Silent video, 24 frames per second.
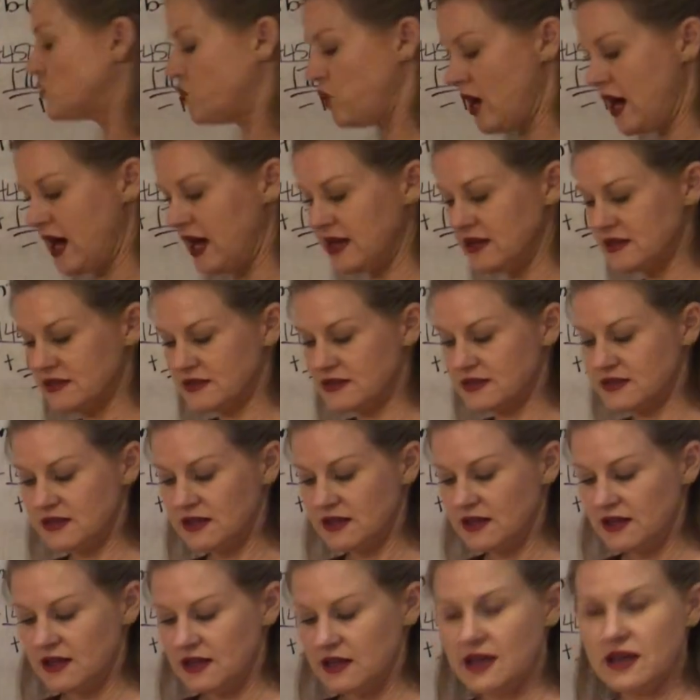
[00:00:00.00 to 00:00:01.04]
twice,
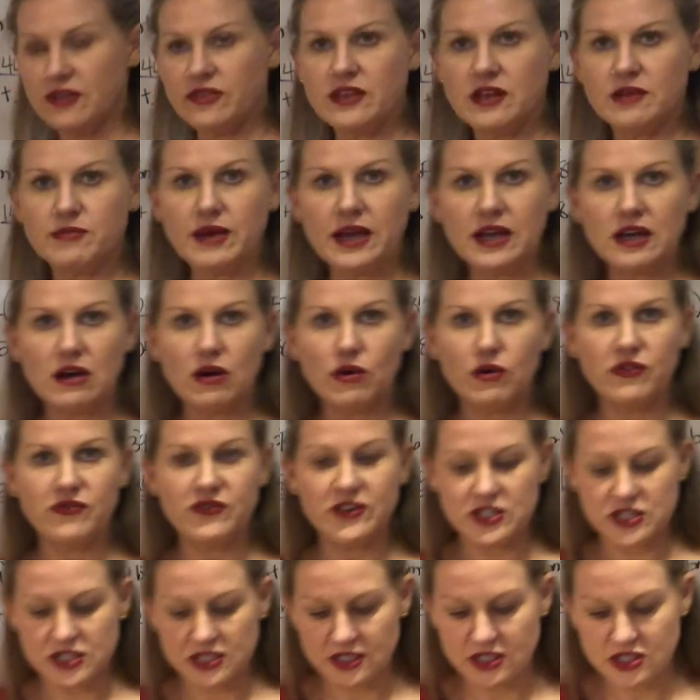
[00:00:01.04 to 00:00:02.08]
and then my
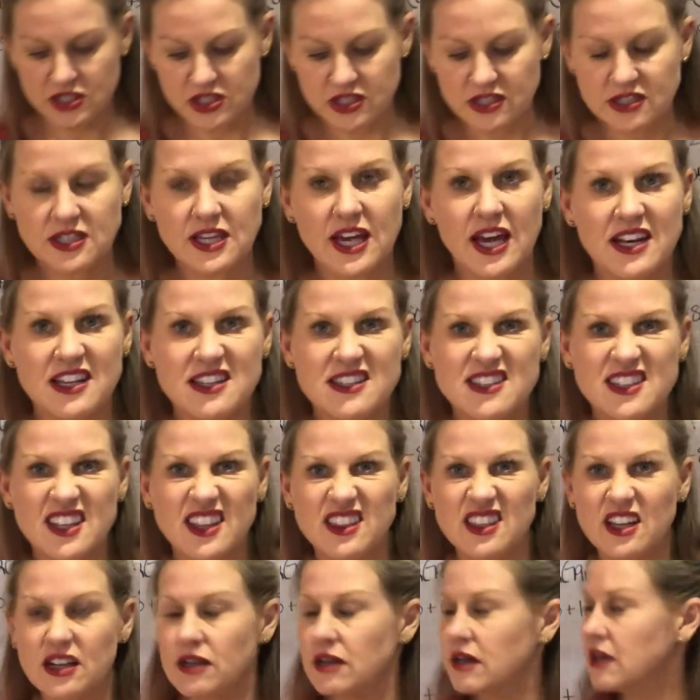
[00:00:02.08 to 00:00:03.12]
coefficients just kind of
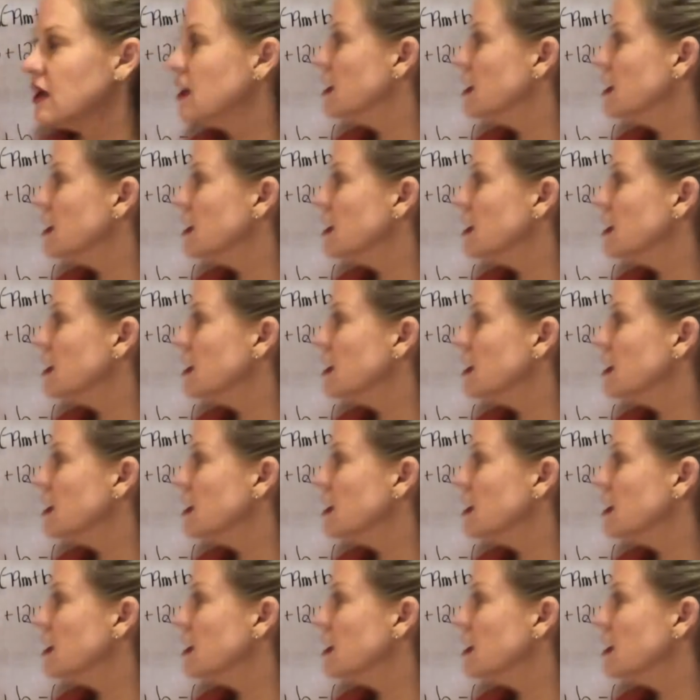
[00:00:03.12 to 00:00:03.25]
sit there.